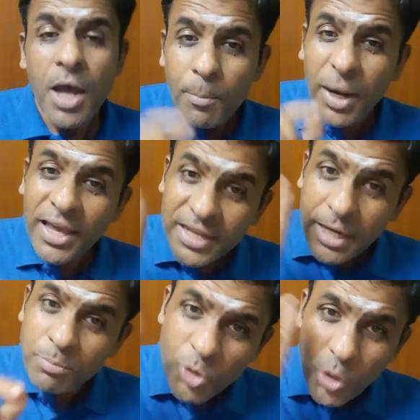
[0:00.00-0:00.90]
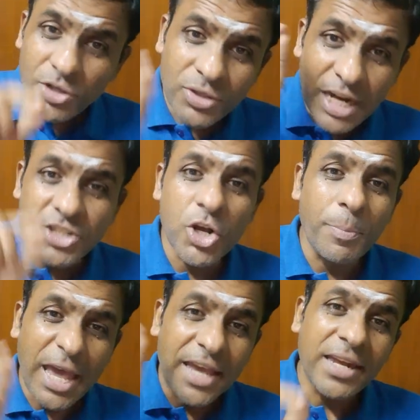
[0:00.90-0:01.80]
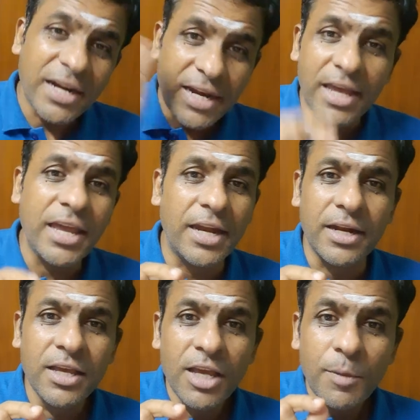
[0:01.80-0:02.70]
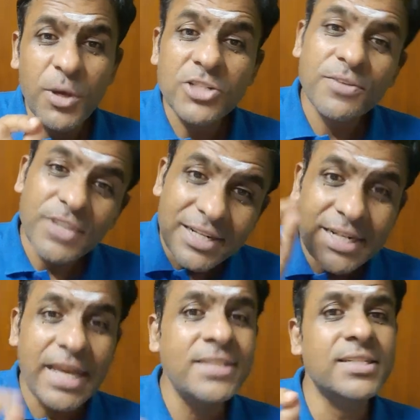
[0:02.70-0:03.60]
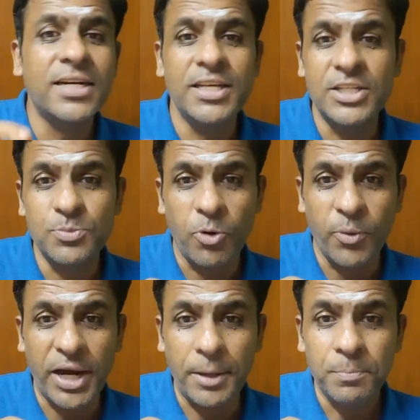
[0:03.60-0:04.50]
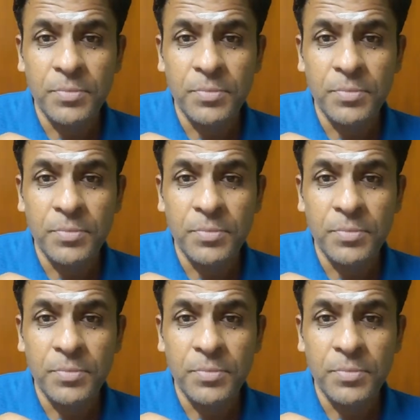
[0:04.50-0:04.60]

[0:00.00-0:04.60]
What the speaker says: But I kept going to that shop again and again because of the taste that he is providing.